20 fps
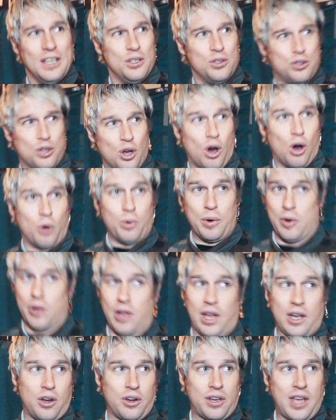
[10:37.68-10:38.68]
So we were
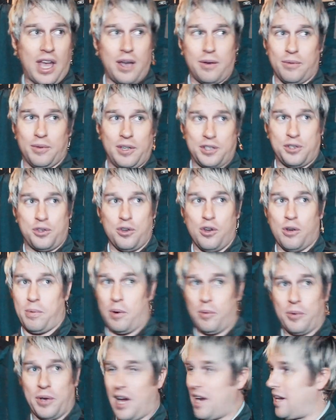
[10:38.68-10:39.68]
like, okay, let's do it,
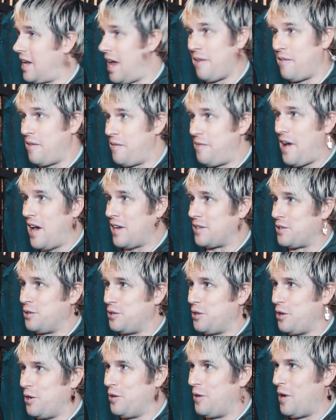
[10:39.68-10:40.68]
but we gotta have a faster
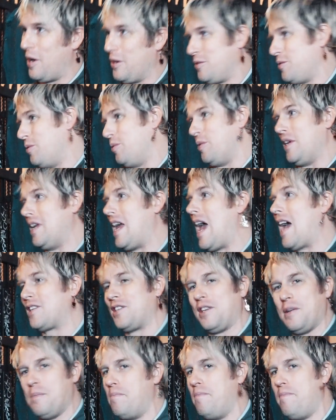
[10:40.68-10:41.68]
turnaround. So we
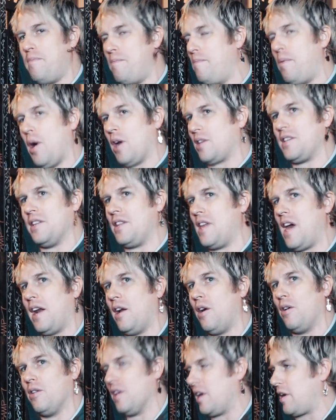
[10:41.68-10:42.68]
actually busted that
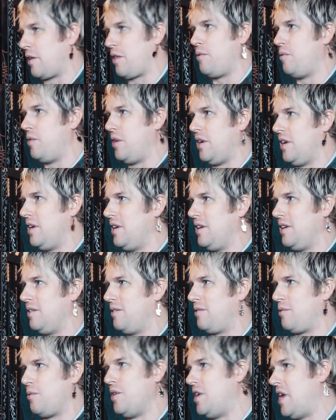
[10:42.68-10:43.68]
out in
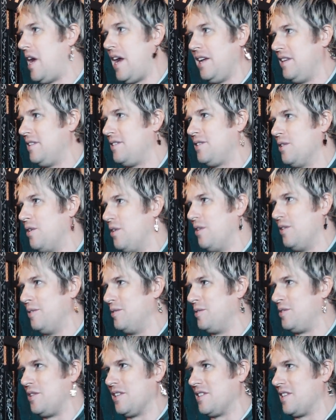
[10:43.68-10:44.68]
like three days. So it
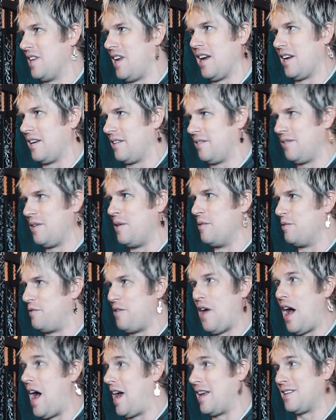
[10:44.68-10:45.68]
was just like, it was
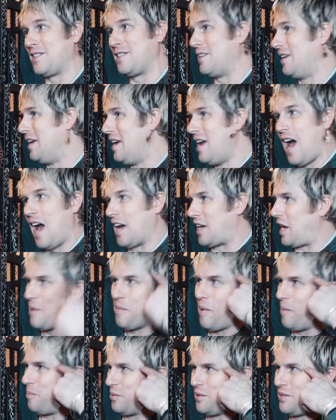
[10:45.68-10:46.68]
fast. I
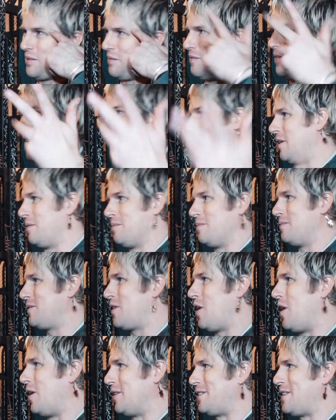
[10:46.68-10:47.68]
came up with some fucked up
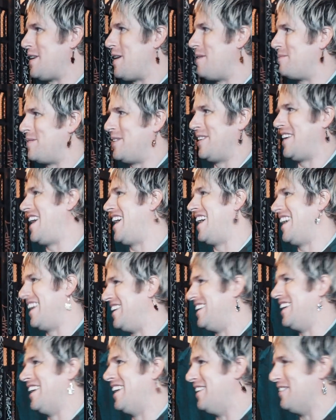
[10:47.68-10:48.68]
concept,
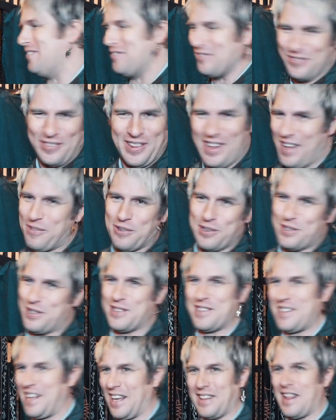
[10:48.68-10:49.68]
and it was
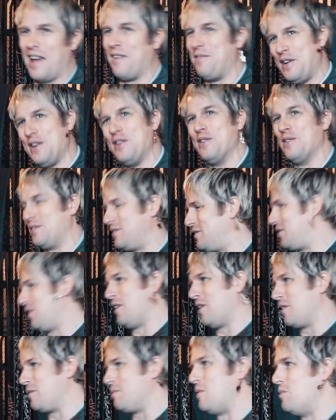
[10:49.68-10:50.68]
just like, that video turned
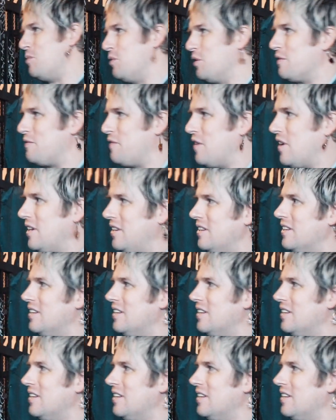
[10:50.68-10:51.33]
out to be really fun.